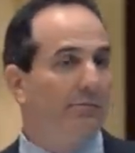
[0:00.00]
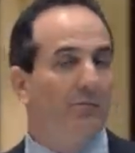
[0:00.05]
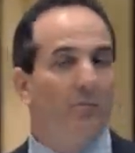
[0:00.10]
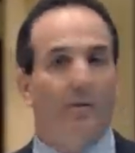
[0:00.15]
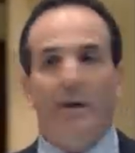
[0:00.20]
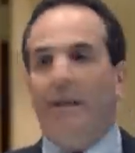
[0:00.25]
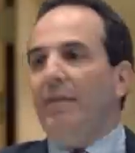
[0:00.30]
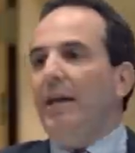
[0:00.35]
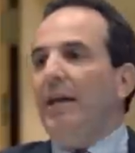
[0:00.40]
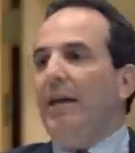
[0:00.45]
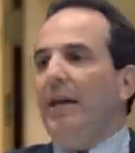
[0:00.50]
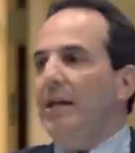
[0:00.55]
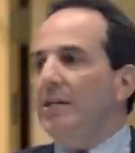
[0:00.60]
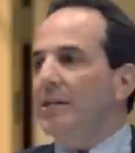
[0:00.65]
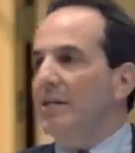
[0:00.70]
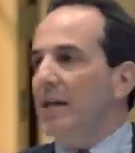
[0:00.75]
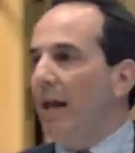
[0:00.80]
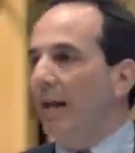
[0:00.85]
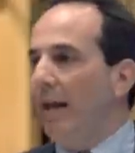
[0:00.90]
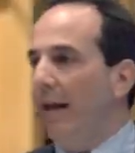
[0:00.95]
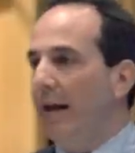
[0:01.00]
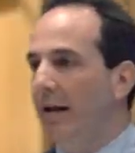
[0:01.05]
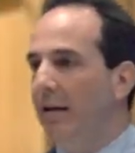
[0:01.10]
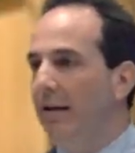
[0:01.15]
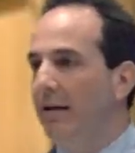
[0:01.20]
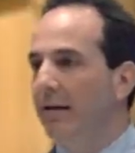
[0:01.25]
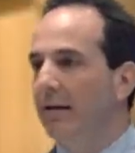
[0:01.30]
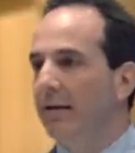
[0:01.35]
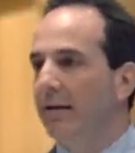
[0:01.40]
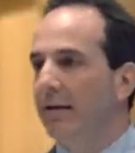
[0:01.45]
What do you think he's selling?
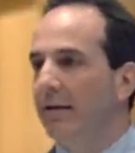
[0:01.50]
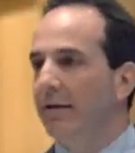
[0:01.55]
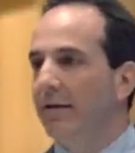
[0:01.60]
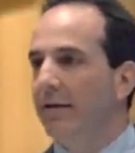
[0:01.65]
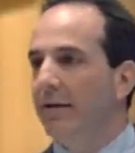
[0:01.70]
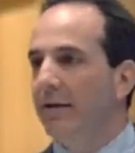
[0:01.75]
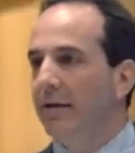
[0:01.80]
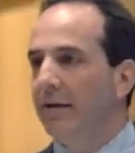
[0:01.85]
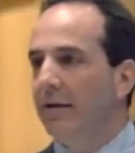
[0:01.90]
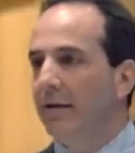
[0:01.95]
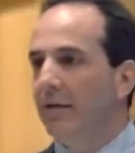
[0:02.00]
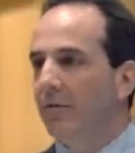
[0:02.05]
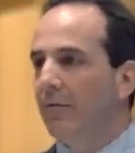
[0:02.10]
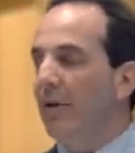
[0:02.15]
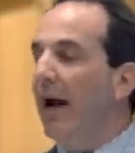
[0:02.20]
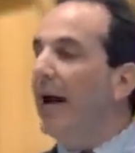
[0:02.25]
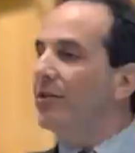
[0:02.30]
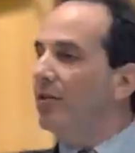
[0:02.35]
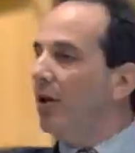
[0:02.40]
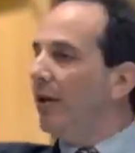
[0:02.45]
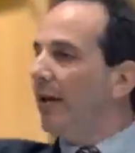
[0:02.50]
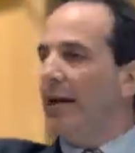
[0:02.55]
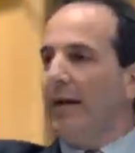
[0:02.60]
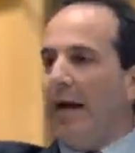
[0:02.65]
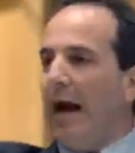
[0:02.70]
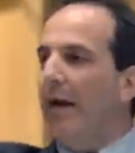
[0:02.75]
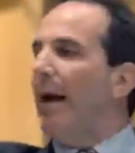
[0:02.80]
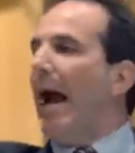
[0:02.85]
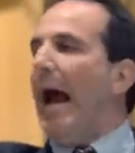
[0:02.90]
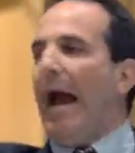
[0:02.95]
Right, look at
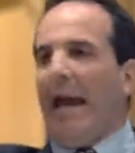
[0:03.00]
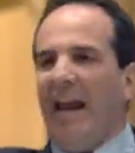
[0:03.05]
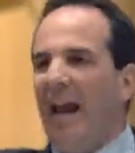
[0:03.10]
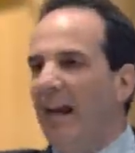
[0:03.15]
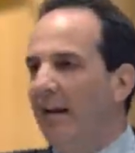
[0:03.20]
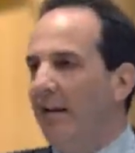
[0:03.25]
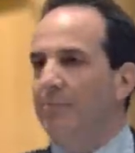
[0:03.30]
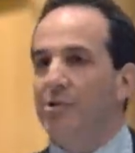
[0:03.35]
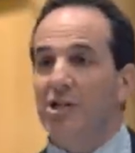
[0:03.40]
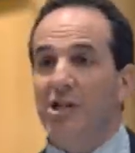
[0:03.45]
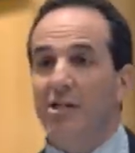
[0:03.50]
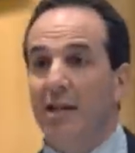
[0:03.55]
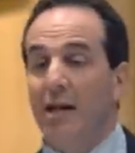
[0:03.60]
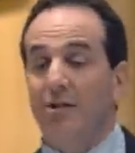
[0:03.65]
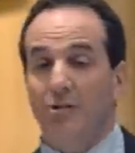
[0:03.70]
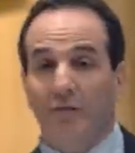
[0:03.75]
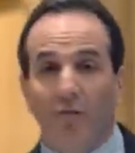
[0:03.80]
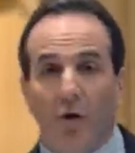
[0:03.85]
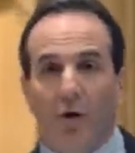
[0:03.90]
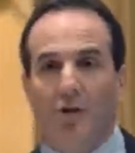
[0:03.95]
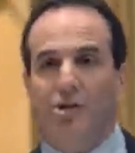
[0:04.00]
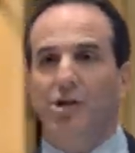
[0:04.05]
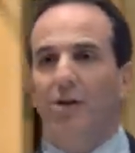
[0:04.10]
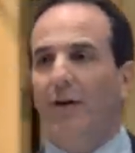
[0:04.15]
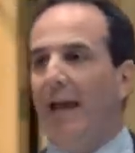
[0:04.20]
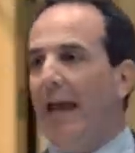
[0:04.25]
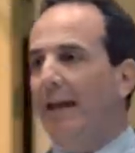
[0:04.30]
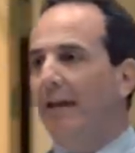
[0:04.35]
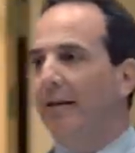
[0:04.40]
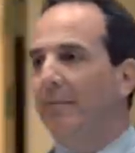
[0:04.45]
him, I hate him, she says. Of course you
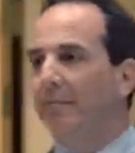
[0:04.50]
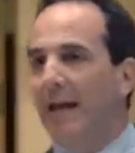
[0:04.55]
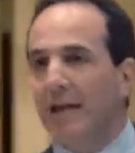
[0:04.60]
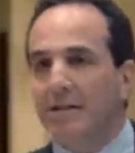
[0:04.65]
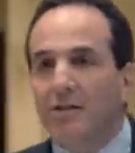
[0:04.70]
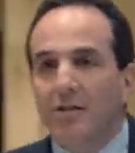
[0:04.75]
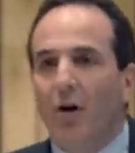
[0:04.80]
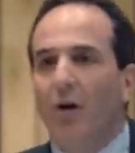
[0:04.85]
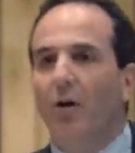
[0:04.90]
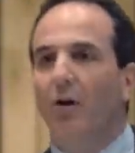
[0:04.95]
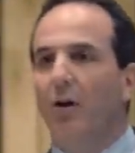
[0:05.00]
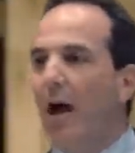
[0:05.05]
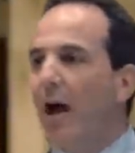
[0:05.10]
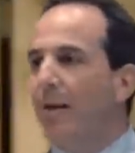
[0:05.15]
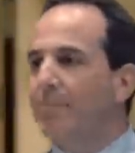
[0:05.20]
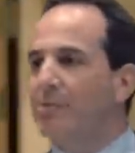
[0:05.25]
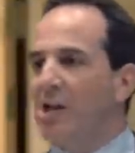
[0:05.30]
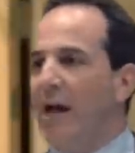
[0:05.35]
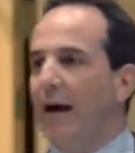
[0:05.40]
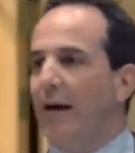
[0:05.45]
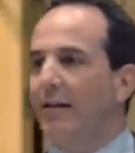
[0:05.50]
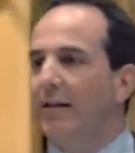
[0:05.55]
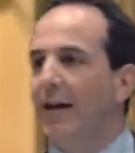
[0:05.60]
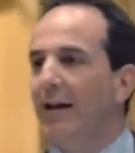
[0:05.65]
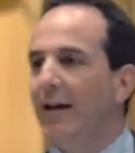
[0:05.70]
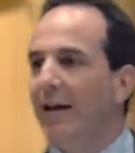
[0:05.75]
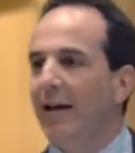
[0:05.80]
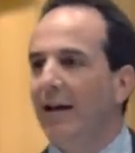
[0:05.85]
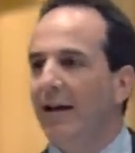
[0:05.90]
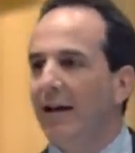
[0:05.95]
hate him, that's the whole object.
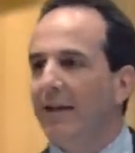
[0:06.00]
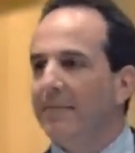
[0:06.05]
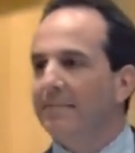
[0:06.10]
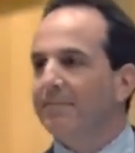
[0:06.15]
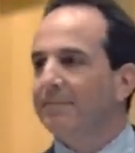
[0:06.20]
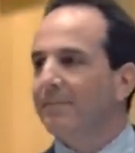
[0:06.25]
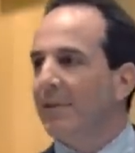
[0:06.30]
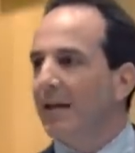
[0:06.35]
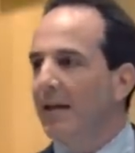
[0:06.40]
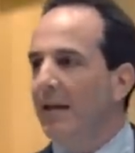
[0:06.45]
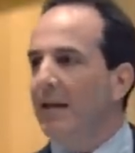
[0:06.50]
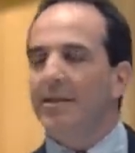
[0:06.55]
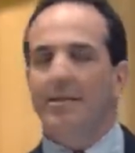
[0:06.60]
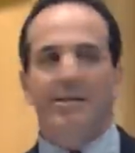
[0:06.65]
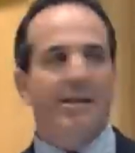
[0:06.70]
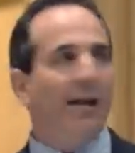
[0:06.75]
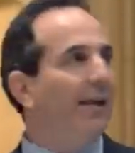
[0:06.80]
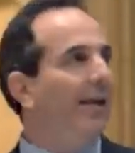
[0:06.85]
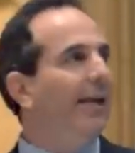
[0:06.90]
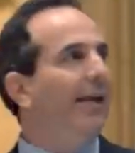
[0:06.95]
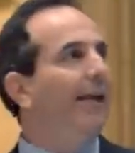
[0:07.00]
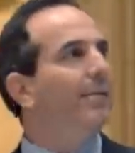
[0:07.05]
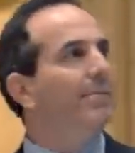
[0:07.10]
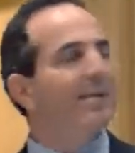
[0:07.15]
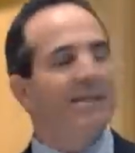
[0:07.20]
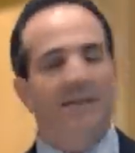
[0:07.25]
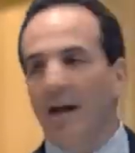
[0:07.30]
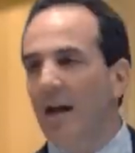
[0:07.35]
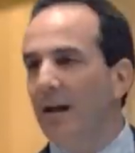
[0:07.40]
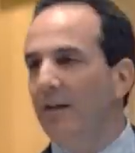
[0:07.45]
He's selling
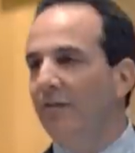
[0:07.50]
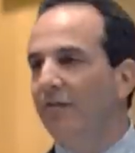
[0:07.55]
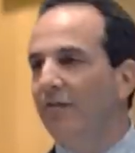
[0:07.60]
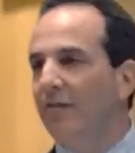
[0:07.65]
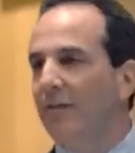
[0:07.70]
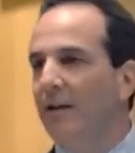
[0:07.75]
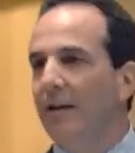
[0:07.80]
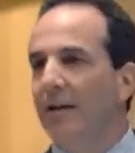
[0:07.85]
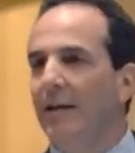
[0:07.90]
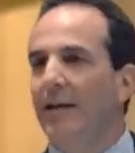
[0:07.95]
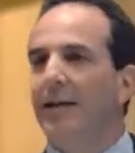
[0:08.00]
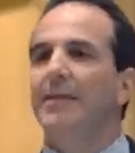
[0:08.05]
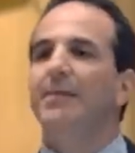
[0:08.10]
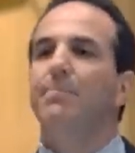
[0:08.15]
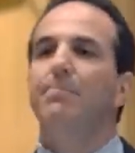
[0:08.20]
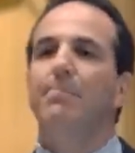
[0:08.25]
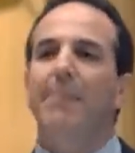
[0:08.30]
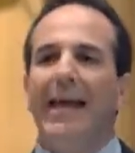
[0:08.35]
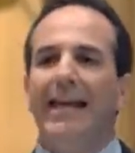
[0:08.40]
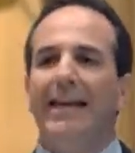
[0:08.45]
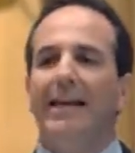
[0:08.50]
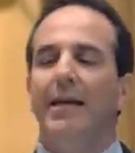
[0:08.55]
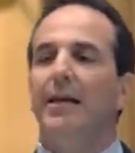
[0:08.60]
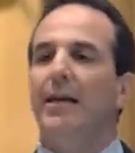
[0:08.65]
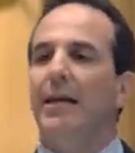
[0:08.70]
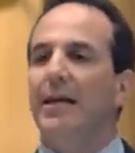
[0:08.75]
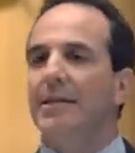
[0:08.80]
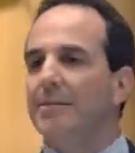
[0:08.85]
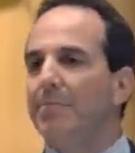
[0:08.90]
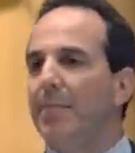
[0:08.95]
himself. He's making
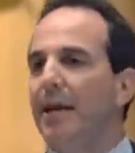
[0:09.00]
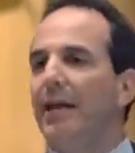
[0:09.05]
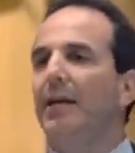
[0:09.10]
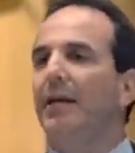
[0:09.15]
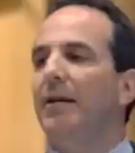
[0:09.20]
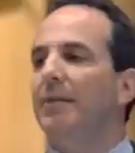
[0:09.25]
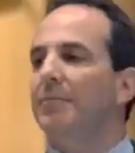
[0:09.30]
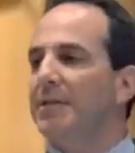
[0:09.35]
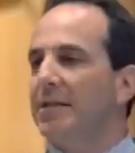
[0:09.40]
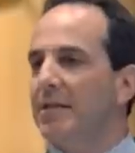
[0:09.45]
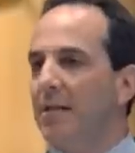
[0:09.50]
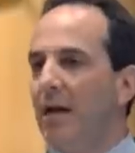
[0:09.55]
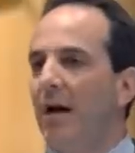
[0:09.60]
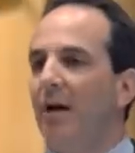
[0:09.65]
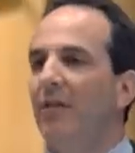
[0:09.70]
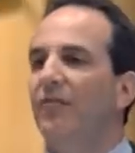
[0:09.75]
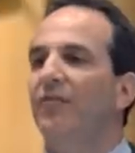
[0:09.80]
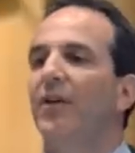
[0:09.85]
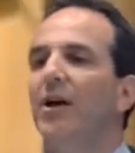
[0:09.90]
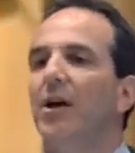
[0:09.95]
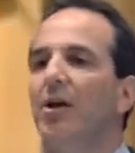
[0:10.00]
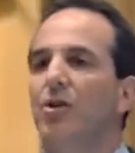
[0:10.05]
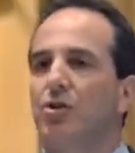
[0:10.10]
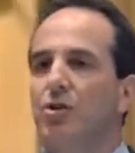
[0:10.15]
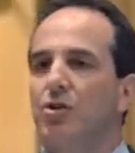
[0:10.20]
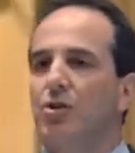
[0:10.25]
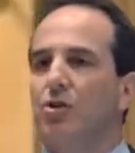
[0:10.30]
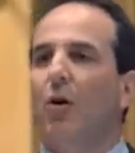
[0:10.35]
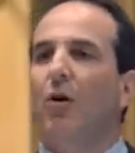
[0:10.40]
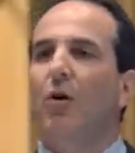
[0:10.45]
himself
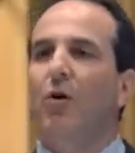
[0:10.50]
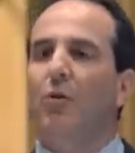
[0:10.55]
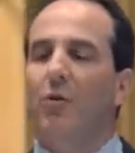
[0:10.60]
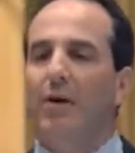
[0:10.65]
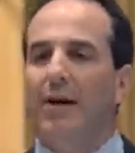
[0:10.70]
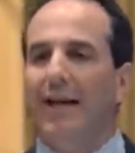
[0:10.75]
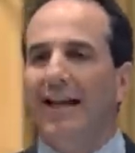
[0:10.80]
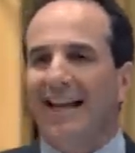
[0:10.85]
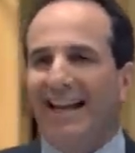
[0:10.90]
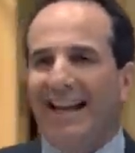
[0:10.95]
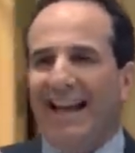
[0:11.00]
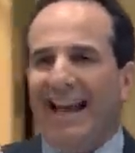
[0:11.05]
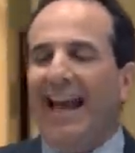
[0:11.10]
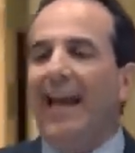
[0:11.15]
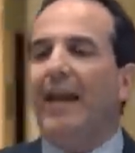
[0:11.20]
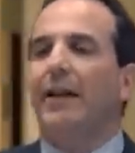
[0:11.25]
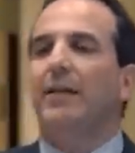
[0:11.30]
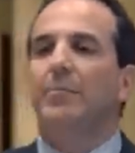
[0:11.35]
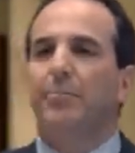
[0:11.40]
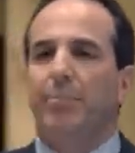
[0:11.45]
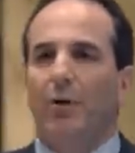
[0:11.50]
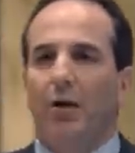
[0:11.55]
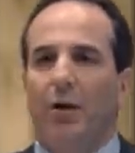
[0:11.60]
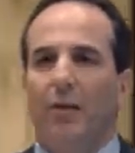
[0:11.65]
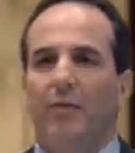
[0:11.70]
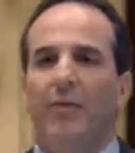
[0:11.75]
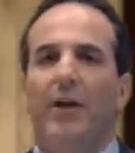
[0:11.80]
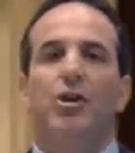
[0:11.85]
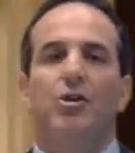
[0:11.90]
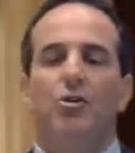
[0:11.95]
so
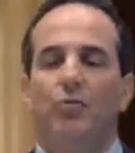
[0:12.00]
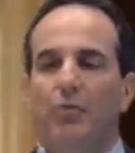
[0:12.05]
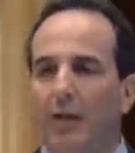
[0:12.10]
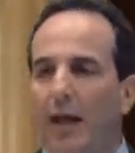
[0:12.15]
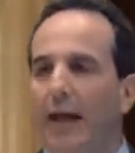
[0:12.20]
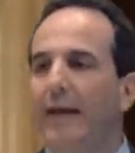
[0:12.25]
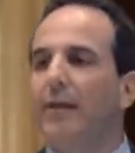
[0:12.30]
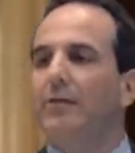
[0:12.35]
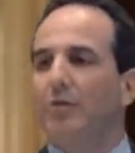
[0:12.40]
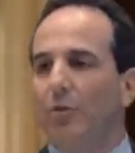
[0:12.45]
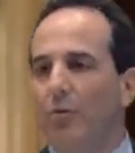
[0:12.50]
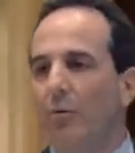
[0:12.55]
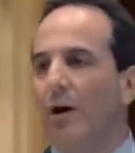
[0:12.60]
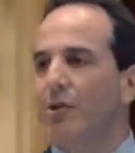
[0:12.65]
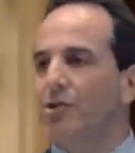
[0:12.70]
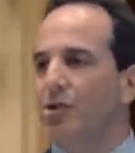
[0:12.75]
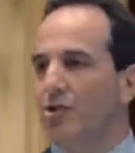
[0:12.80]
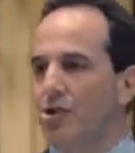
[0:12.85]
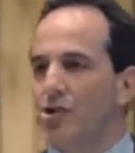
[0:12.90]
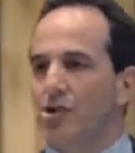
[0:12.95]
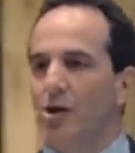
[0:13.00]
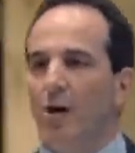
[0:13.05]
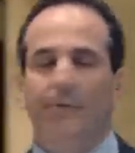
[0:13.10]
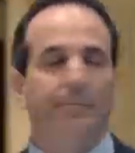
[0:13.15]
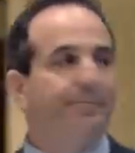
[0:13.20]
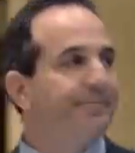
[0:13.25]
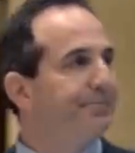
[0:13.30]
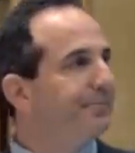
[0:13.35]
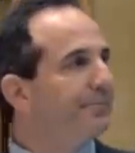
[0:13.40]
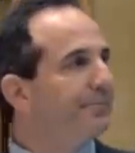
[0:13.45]
hateable that you like to watch his show.